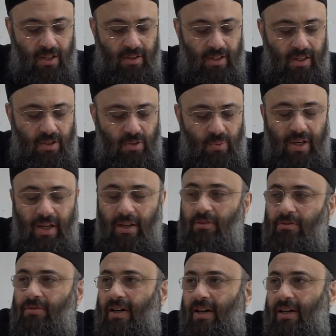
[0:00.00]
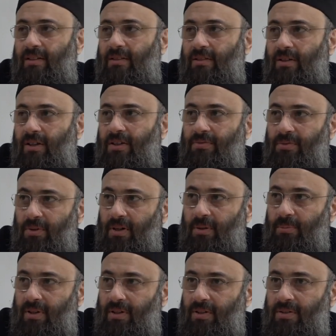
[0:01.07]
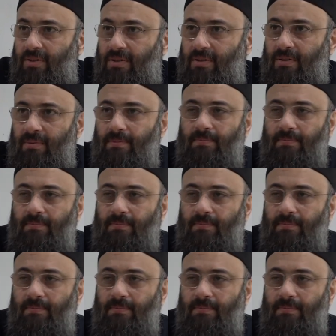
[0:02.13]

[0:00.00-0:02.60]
That is why you find the reformers,